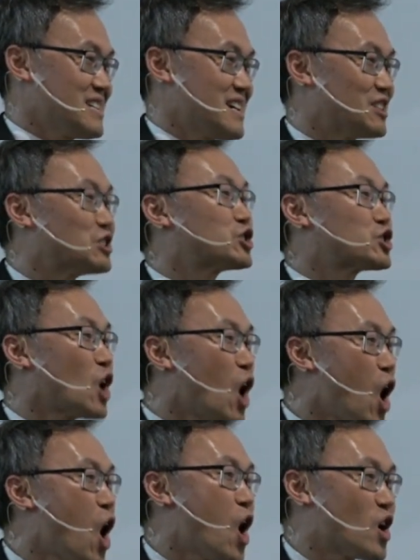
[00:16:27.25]
he had a
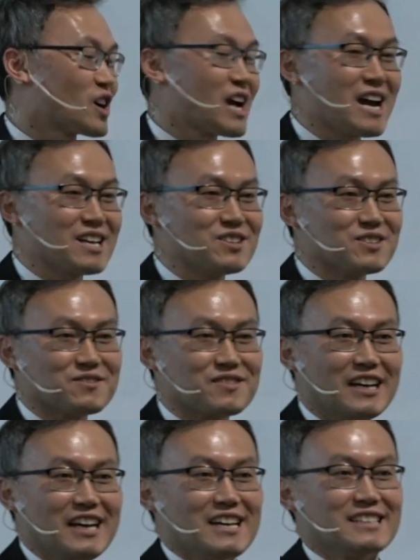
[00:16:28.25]
strong kind of
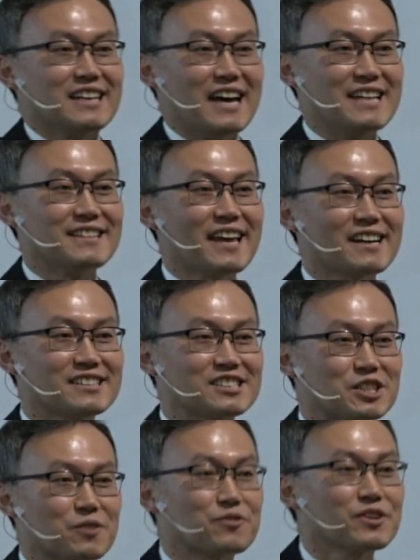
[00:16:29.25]
the
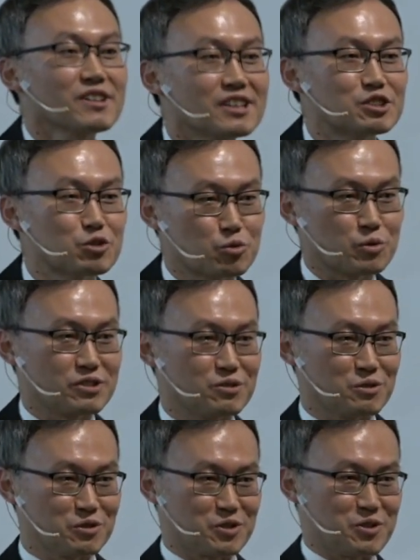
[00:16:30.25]
antagonistic feelings towards
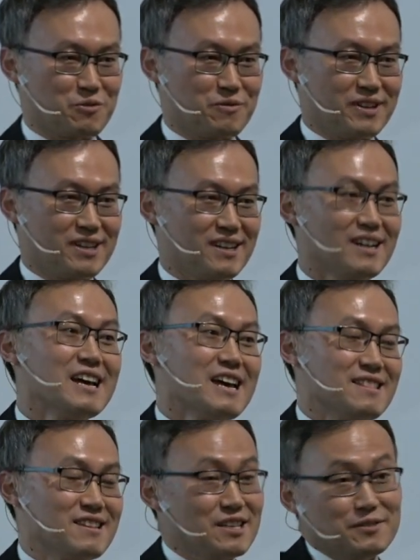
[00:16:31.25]
North Korea.
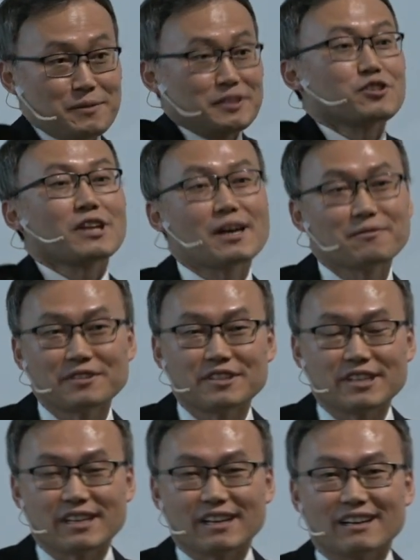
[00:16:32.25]
And especially after
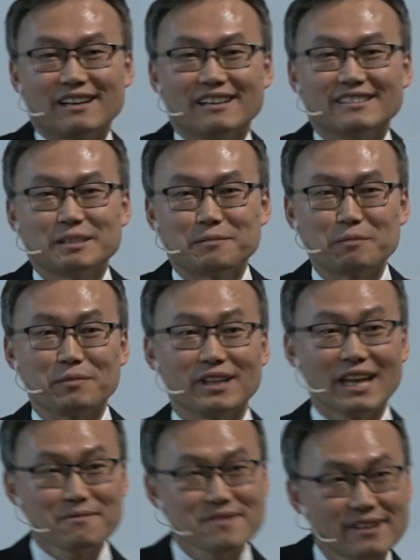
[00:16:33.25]
the uh, September
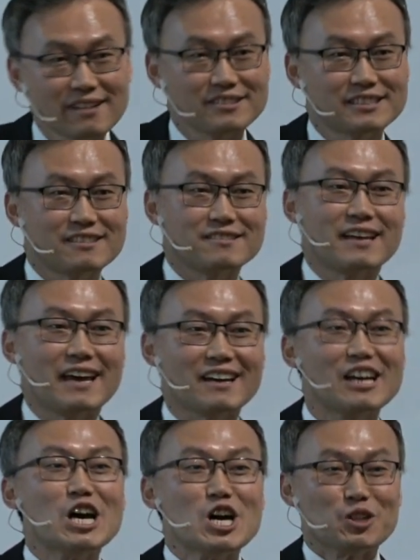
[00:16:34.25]
11 terrorist
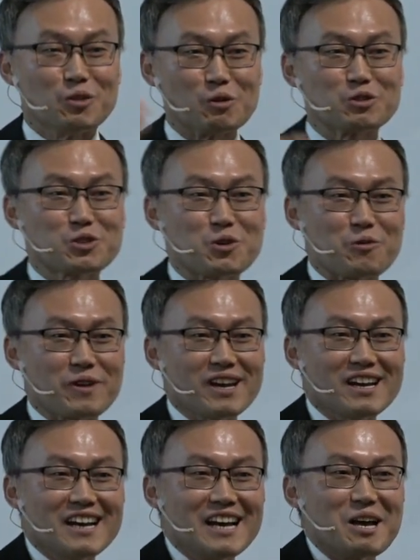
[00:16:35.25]
attack, North
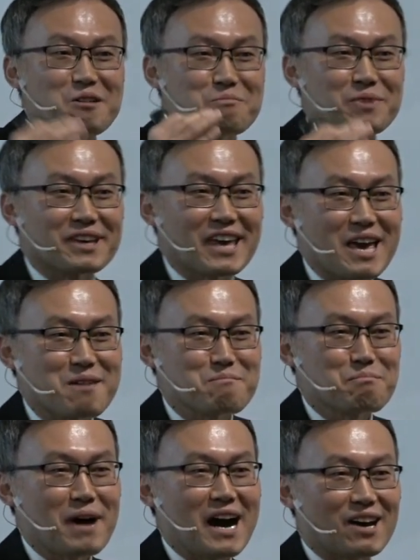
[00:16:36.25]
Korea
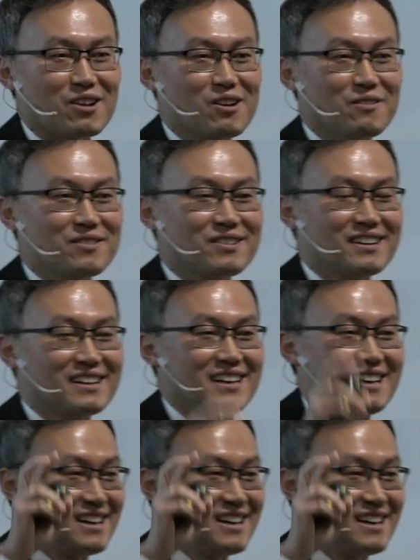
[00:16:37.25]
became part of